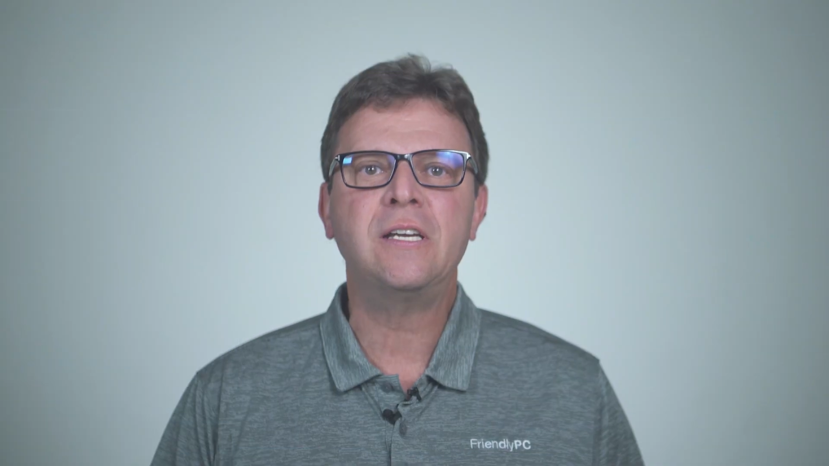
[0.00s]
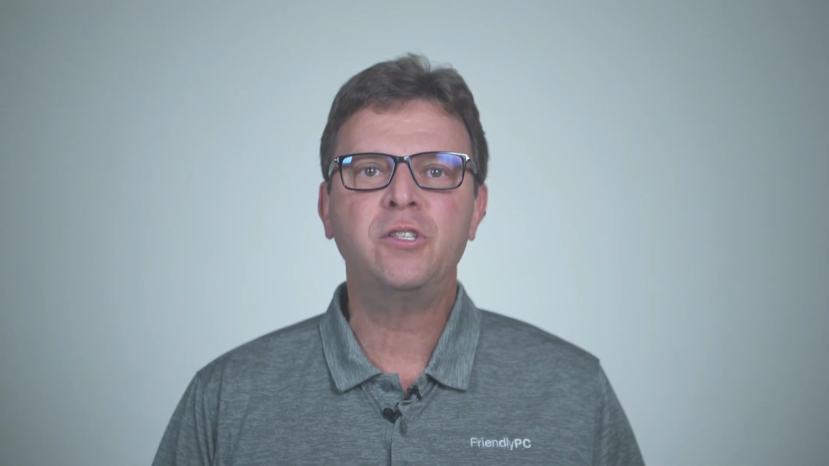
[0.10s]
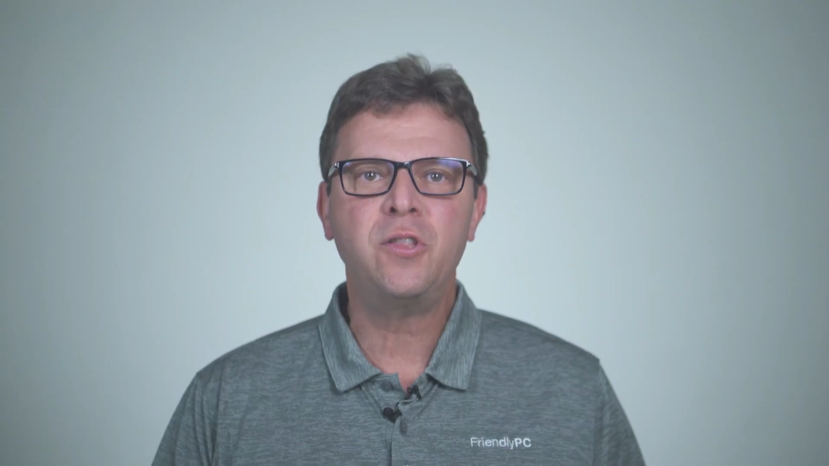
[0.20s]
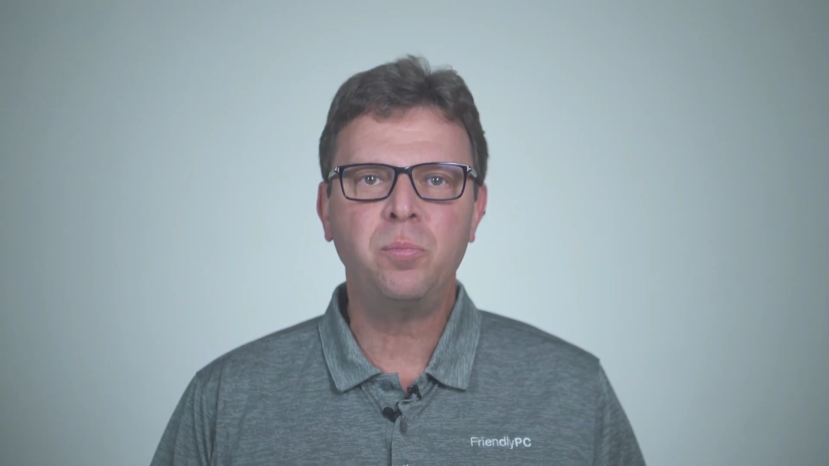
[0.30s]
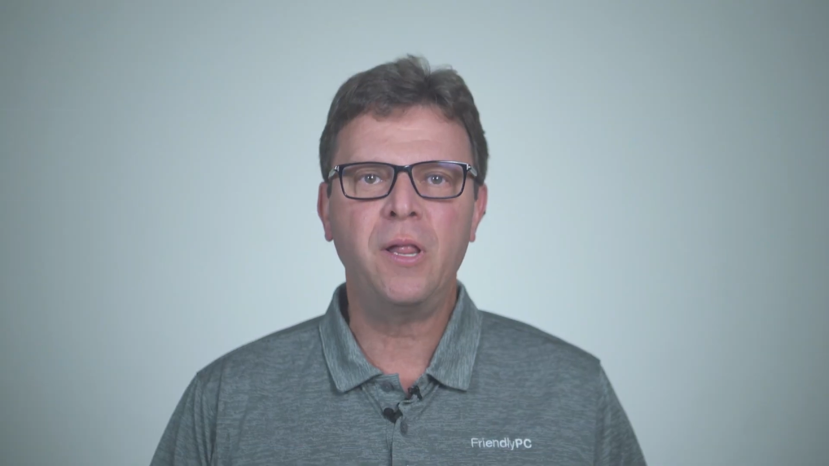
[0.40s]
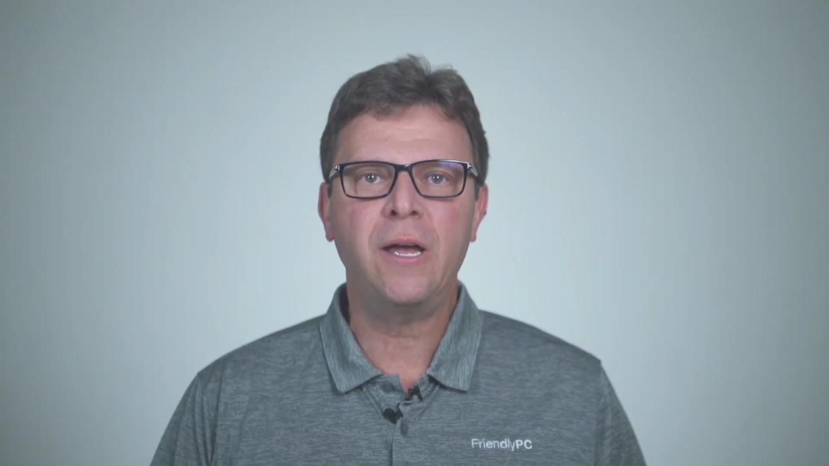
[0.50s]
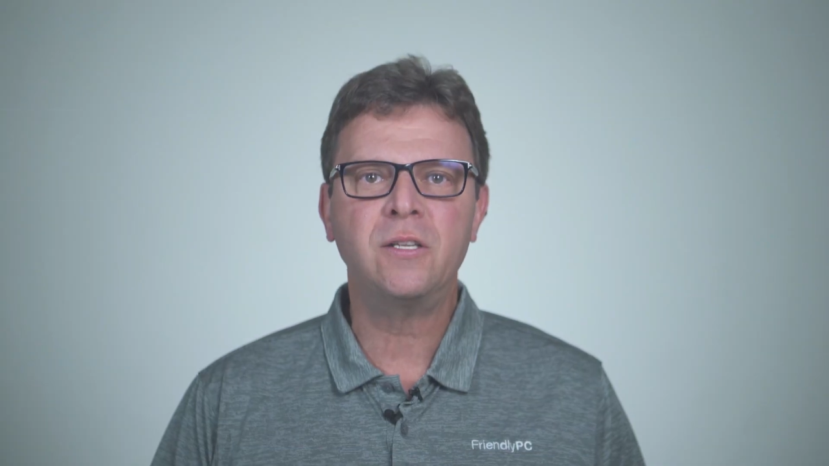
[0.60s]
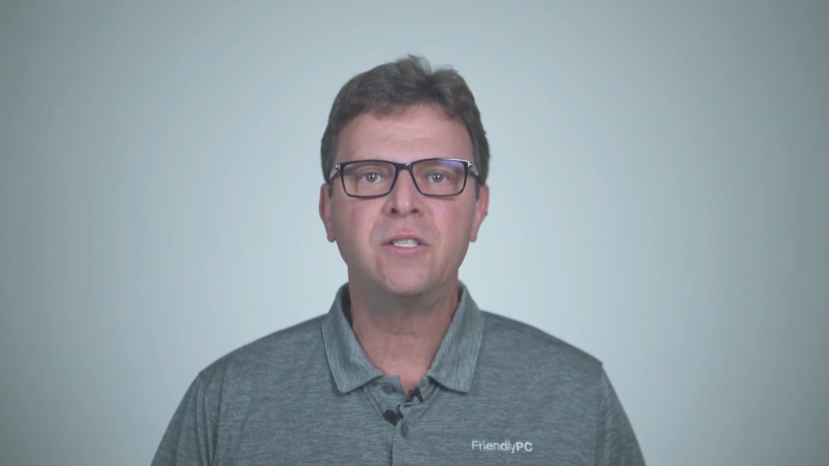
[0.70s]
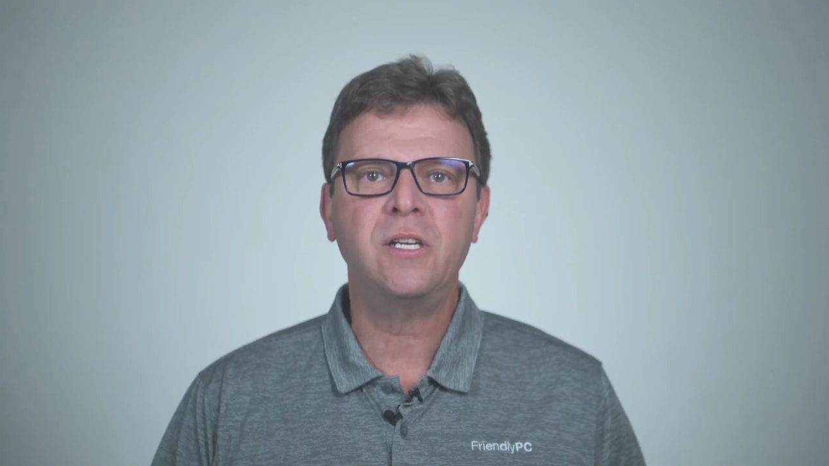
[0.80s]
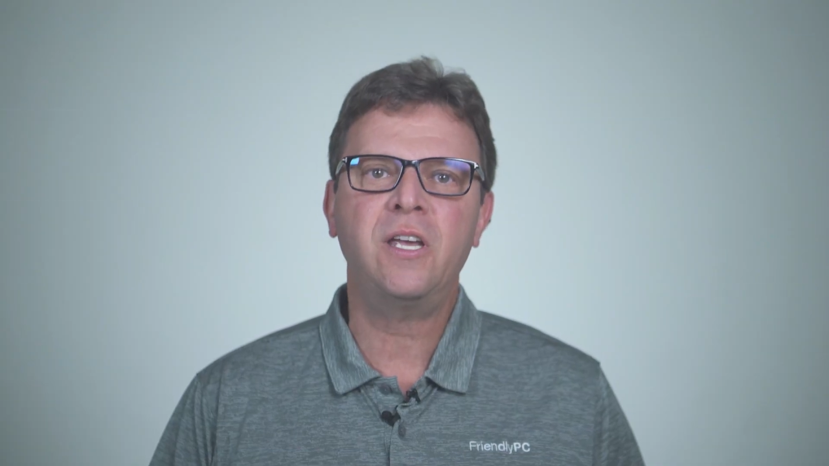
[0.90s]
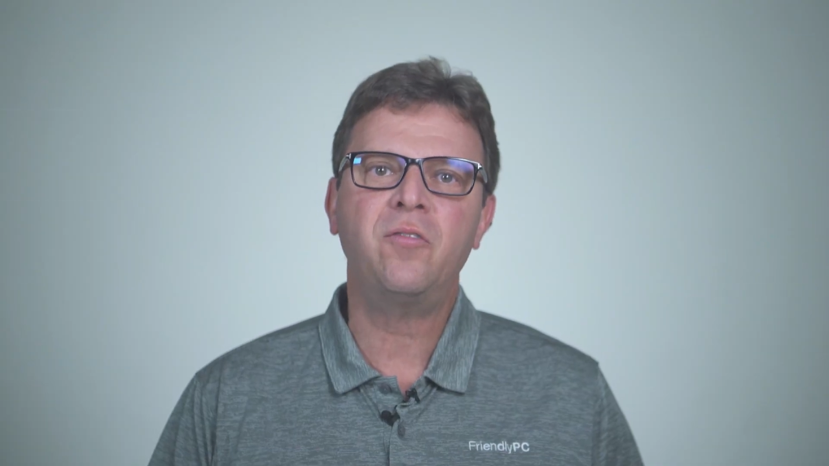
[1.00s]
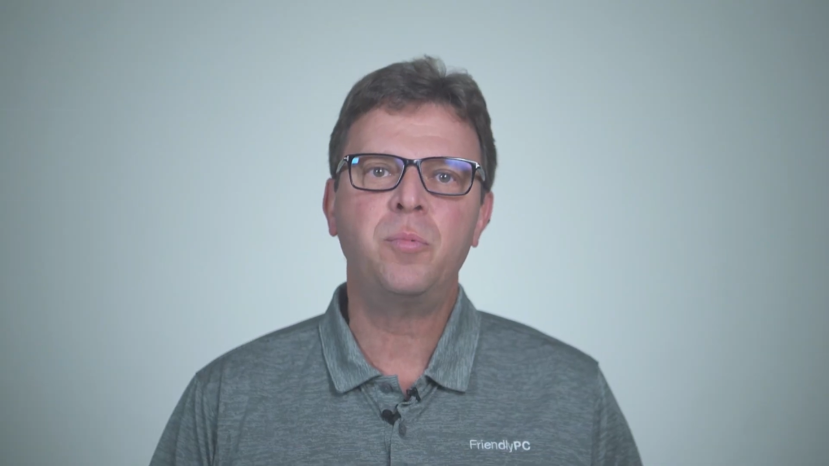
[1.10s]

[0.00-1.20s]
into the plans to give